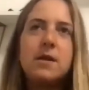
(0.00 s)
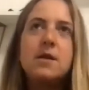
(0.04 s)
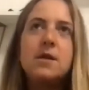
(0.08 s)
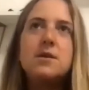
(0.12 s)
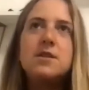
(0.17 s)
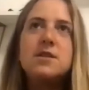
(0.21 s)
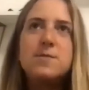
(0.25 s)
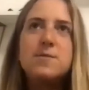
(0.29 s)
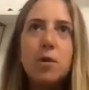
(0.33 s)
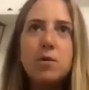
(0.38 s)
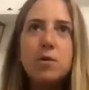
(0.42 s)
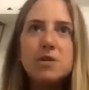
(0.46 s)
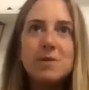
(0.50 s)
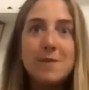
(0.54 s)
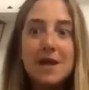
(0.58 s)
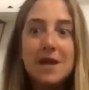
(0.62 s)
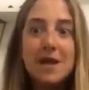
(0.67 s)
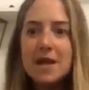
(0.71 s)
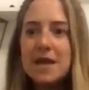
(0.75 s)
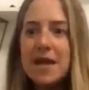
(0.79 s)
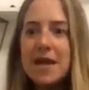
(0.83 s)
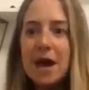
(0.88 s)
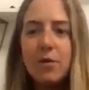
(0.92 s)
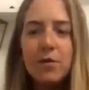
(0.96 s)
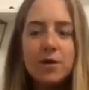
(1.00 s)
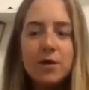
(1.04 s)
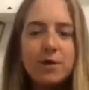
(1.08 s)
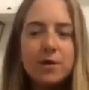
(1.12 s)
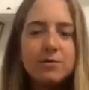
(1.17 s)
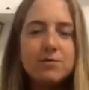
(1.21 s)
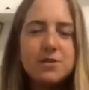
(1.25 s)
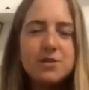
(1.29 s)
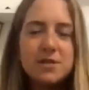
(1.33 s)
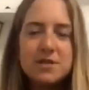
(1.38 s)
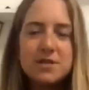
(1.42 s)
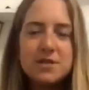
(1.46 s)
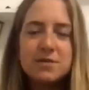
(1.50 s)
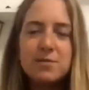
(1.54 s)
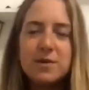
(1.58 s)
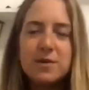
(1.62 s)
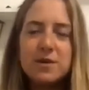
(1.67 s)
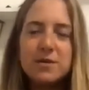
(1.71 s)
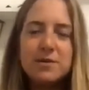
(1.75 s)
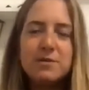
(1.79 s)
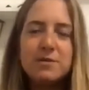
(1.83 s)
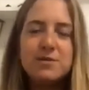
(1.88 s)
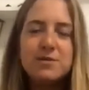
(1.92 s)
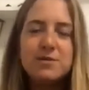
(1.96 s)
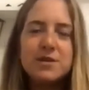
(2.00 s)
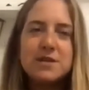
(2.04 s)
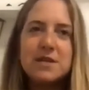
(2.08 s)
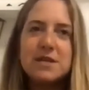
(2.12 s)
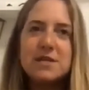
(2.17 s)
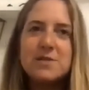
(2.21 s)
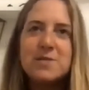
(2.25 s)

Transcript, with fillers: spoke to me and now what you just what you just uh-huh.